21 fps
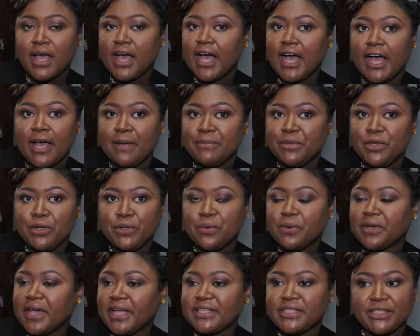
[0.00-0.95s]
Um, you
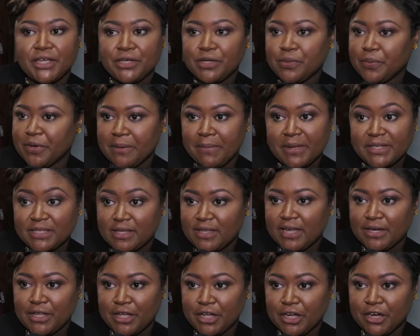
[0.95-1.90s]
don't get it anywhere better
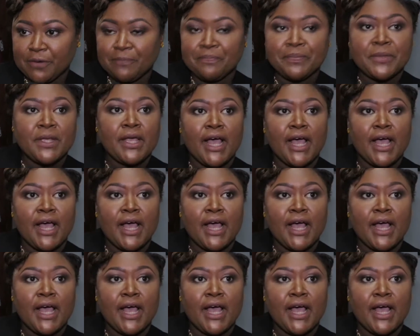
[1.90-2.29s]
than here.